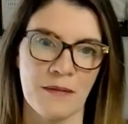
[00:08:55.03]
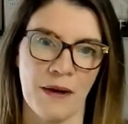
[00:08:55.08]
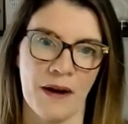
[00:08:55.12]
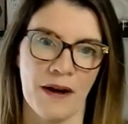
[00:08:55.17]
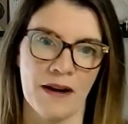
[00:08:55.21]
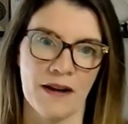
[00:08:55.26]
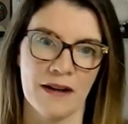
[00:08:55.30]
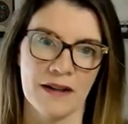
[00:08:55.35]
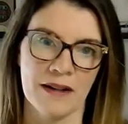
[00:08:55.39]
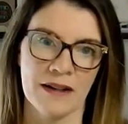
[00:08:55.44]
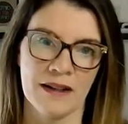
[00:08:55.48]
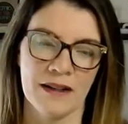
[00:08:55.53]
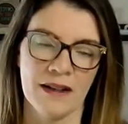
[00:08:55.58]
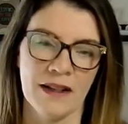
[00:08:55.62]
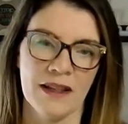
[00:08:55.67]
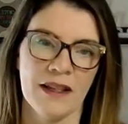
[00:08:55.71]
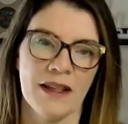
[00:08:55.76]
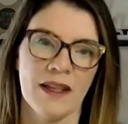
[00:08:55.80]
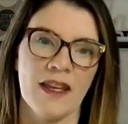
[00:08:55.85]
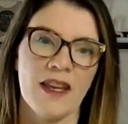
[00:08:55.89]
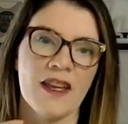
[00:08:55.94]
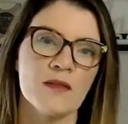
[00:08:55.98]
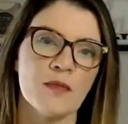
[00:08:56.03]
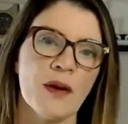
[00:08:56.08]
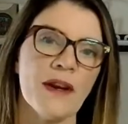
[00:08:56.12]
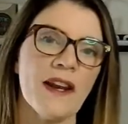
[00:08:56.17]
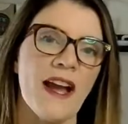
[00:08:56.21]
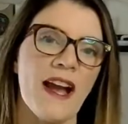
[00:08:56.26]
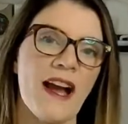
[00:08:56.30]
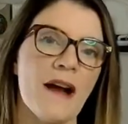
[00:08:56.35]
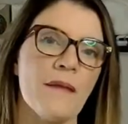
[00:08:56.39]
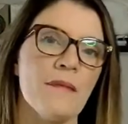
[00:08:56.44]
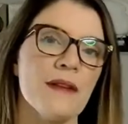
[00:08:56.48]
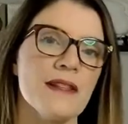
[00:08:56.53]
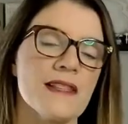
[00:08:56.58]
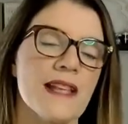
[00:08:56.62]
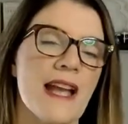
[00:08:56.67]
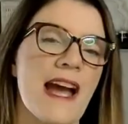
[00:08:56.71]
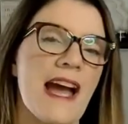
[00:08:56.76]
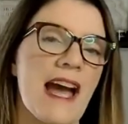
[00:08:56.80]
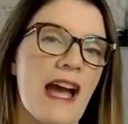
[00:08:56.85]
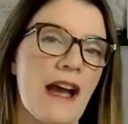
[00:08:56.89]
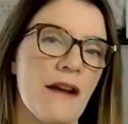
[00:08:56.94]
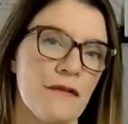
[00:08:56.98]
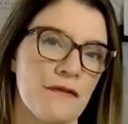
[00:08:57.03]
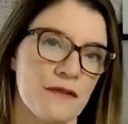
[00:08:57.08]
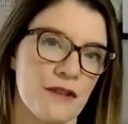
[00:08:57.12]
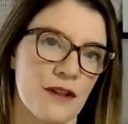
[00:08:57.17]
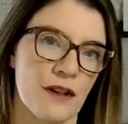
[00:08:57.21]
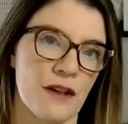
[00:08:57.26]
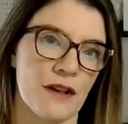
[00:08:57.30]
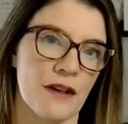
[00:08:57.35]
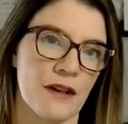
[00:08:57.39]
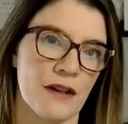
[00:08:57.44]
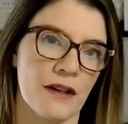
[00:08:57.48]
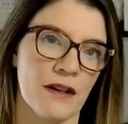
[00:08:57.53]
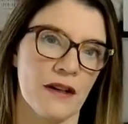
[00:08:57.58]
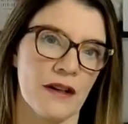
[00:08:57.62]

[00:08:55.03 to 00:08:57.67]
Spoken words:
part. It's what happens after.